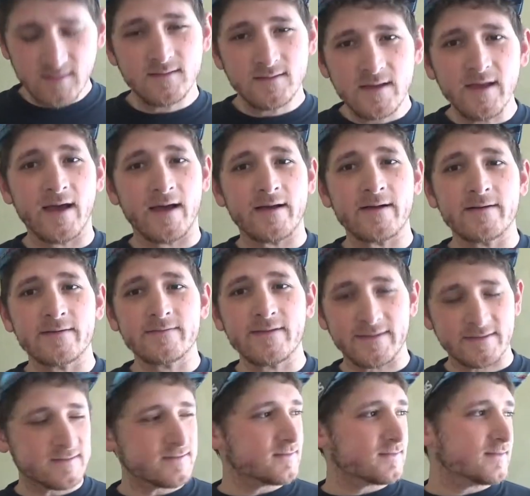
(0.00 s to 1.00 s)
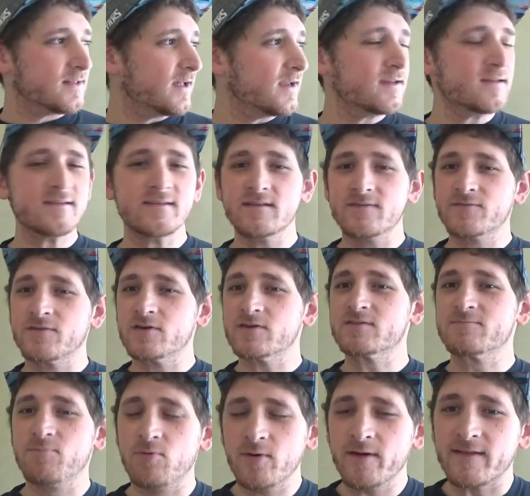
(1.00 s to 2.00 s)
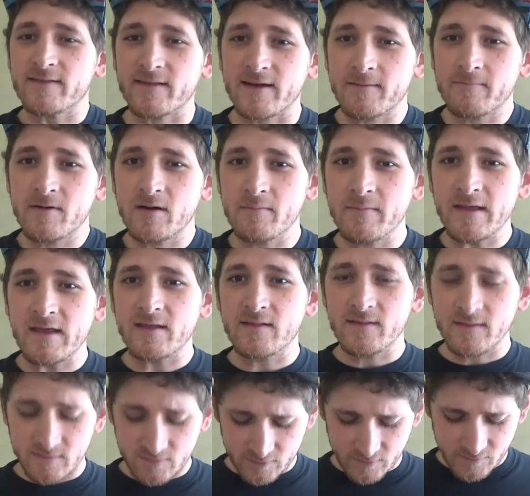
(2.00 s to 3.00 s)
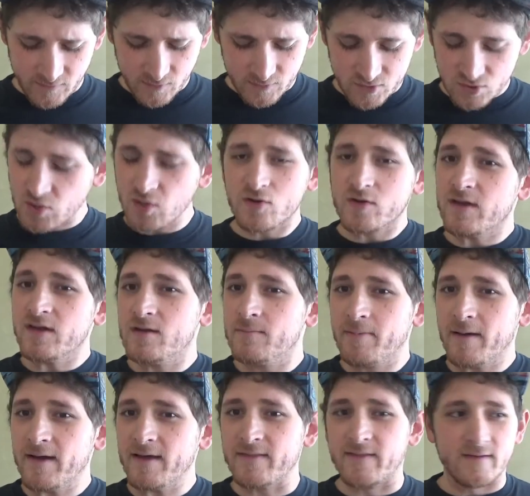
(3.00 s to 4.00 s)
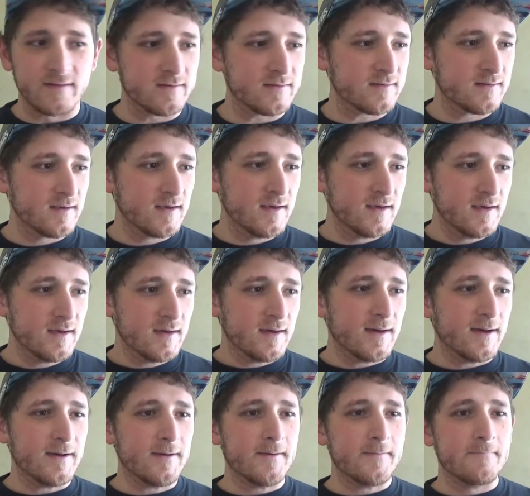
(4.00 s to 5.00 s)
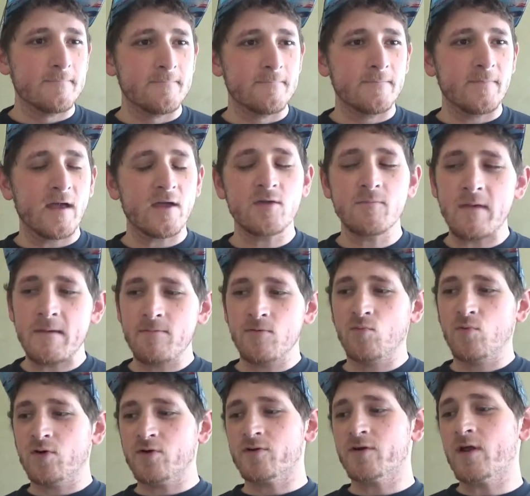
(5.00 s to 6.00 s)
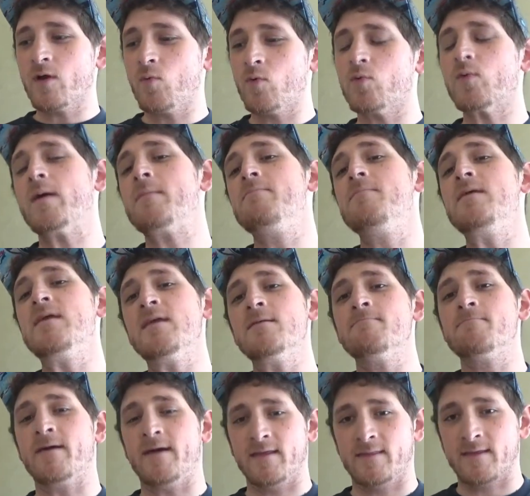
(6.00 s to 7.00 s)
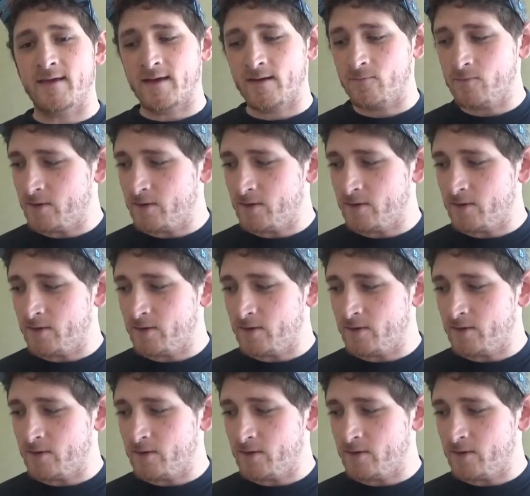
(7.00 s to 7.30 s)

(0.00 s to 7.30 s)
Yeah, that is the first point that I'm going to make in this review, is you don't need to buy this. Now you may be wondering, what do I mean by that?